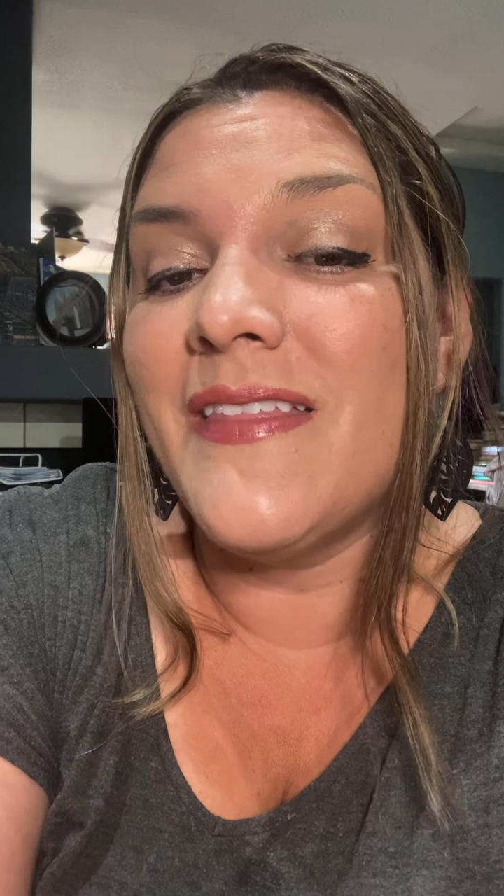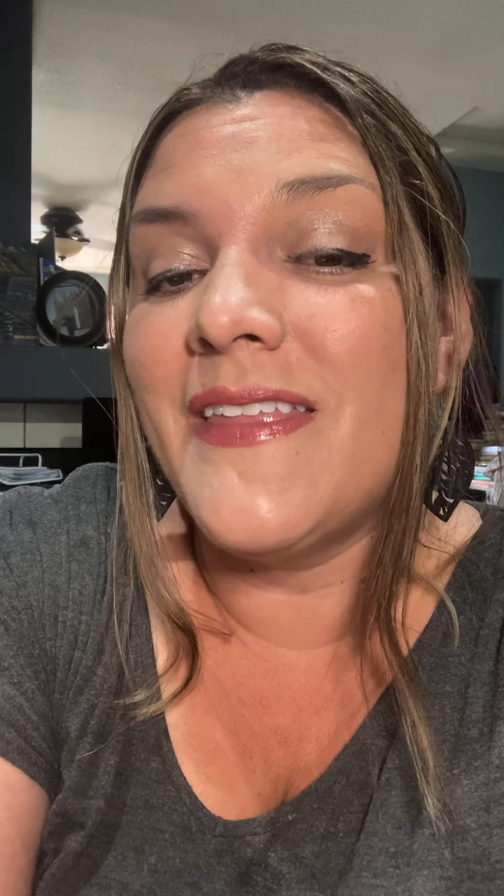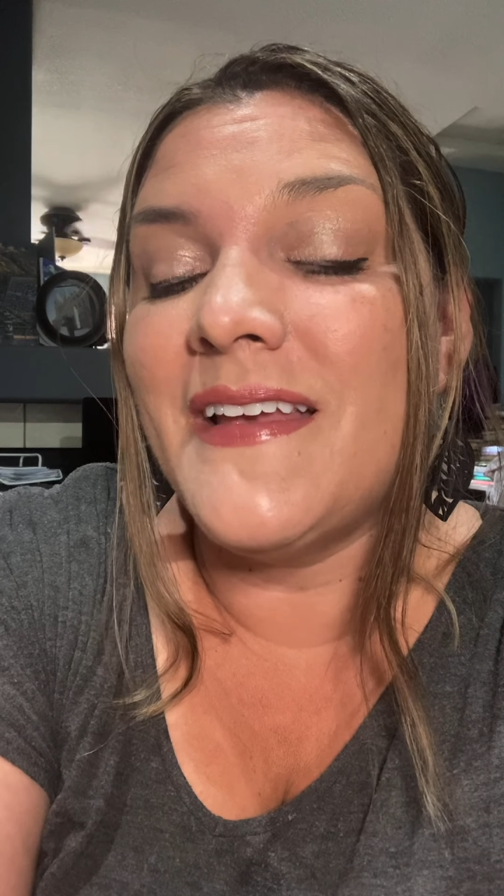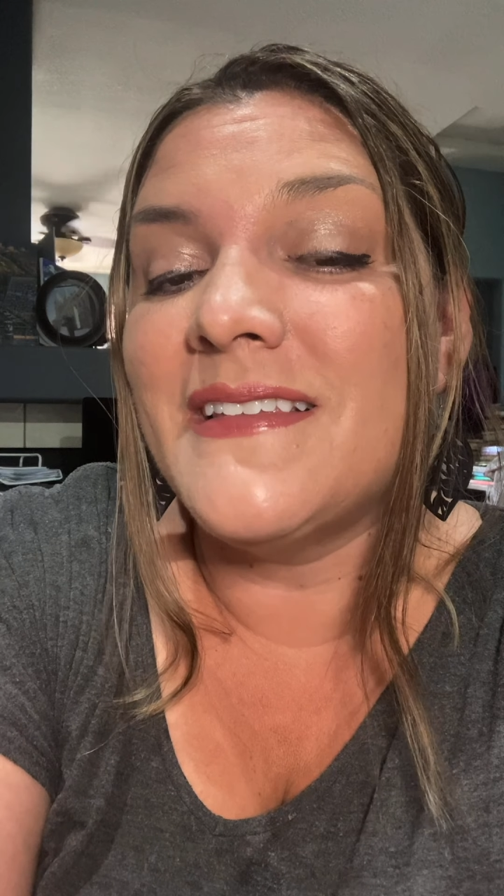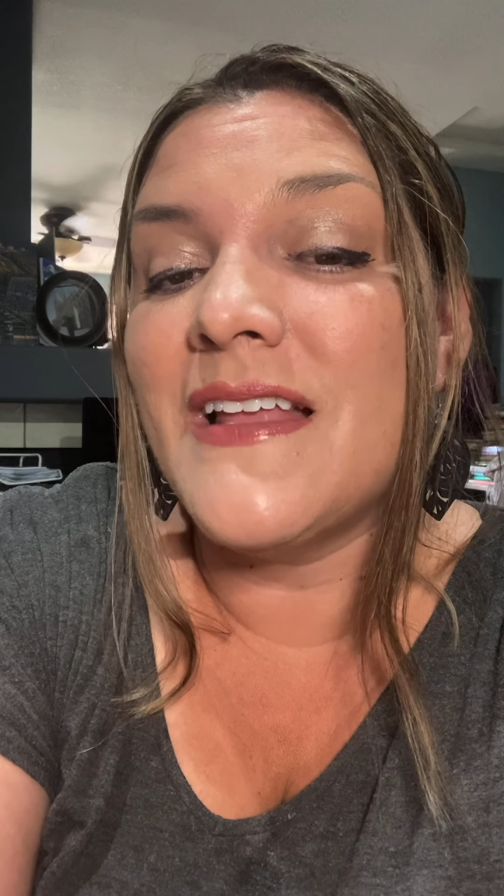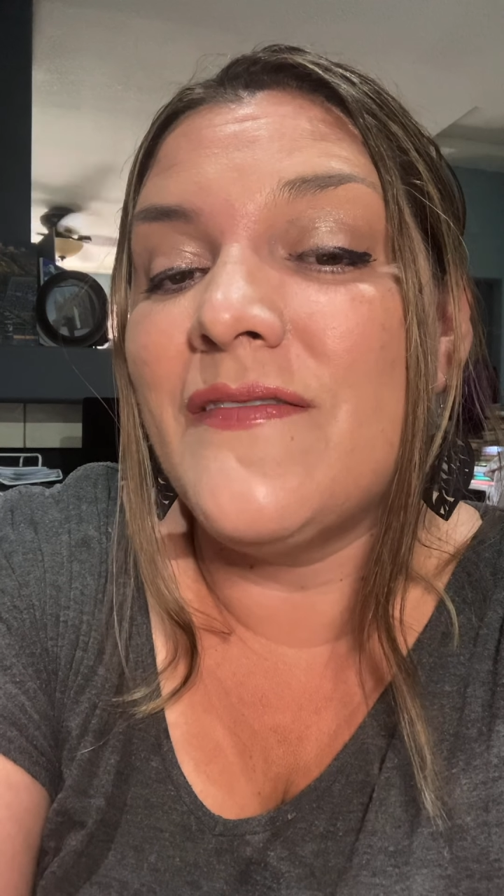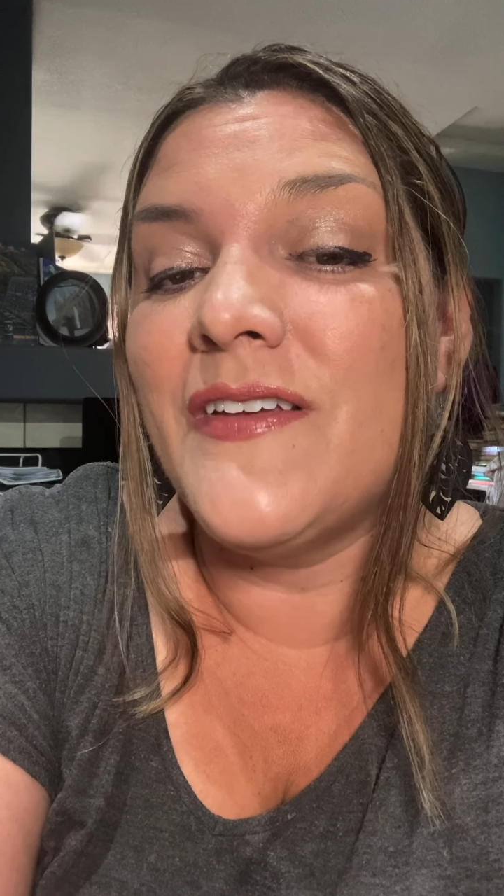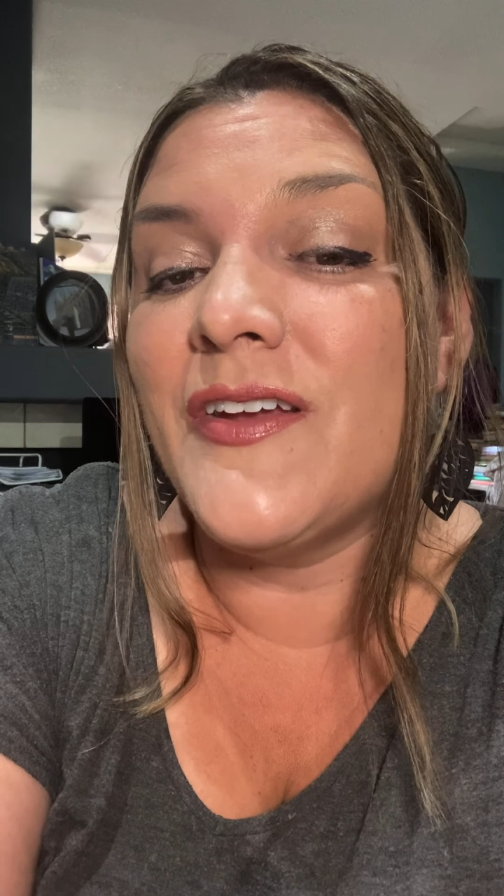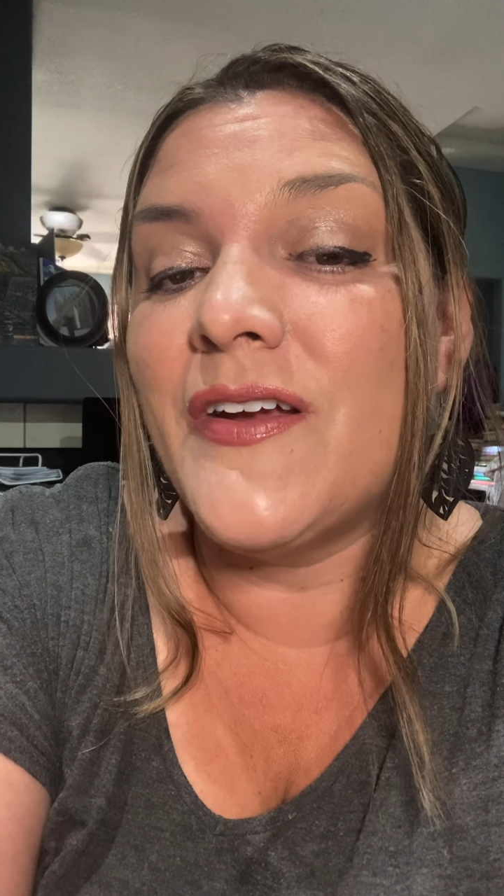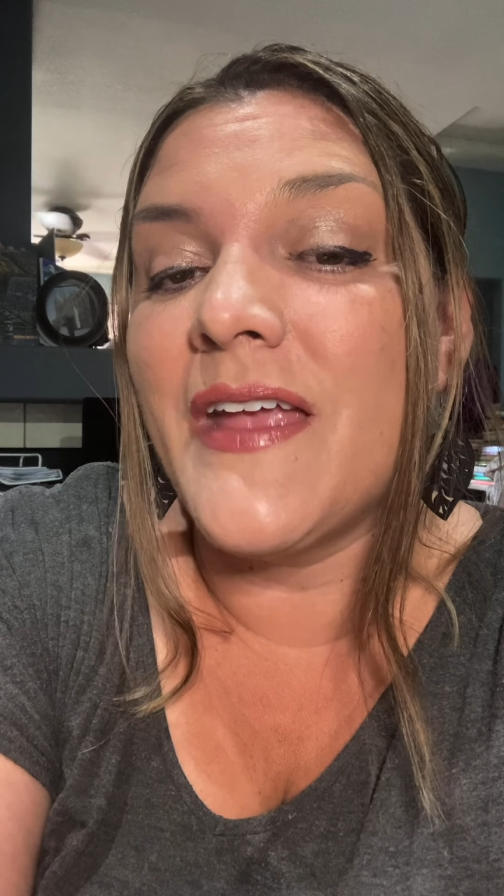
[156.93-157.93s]
things and
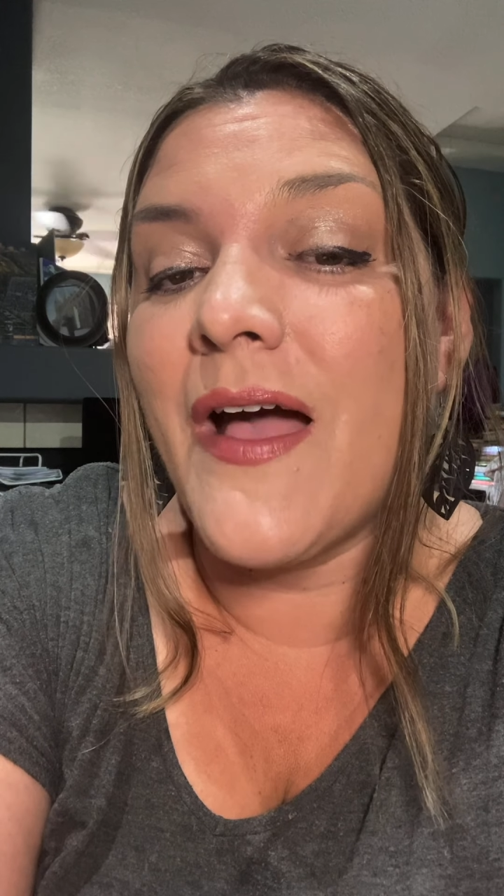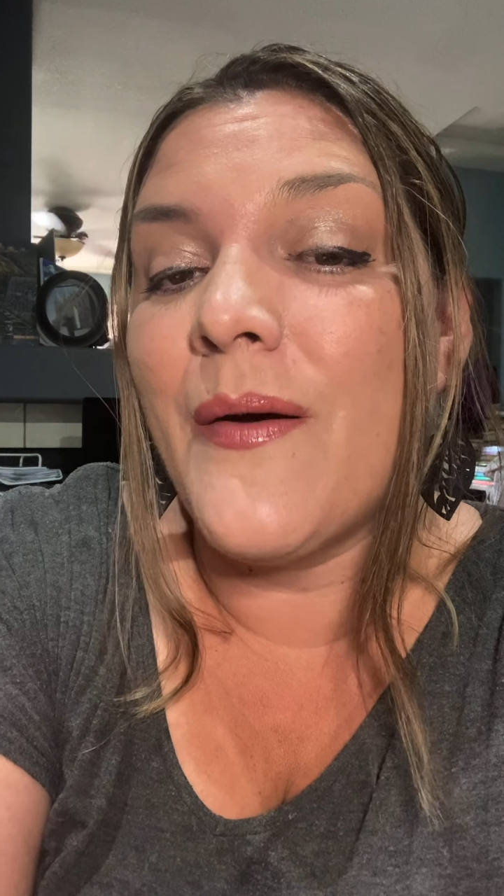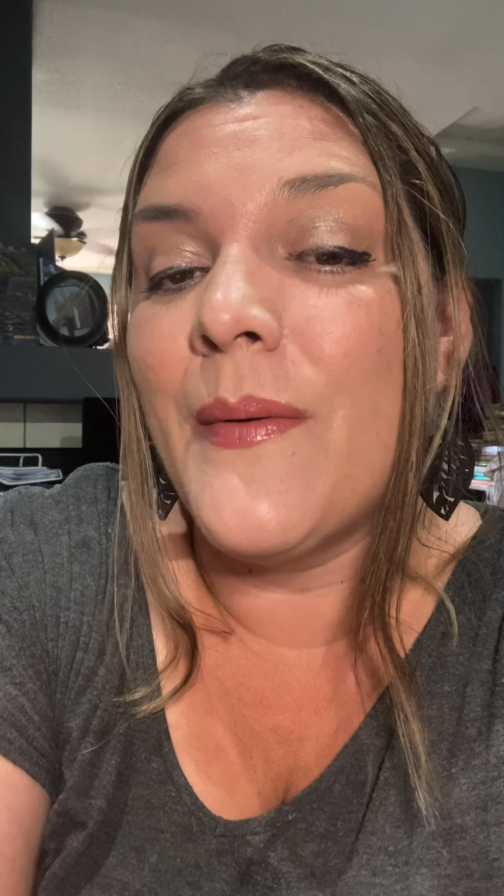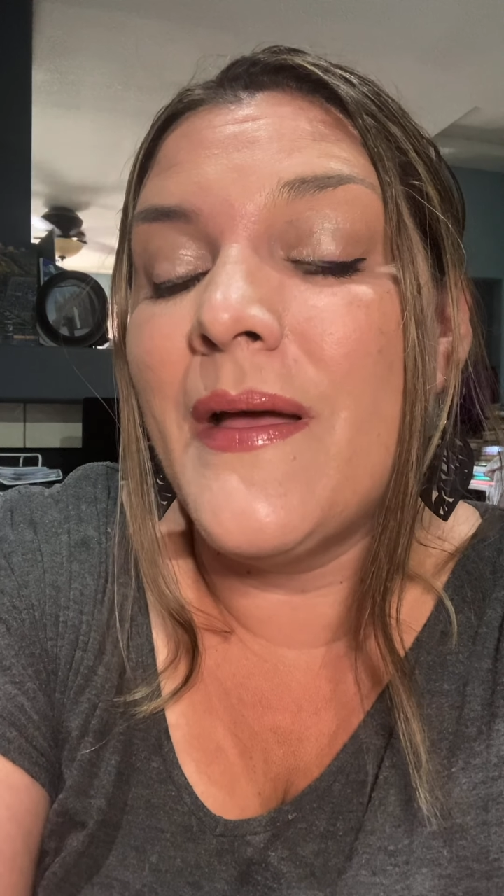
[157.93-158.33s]
figuring out,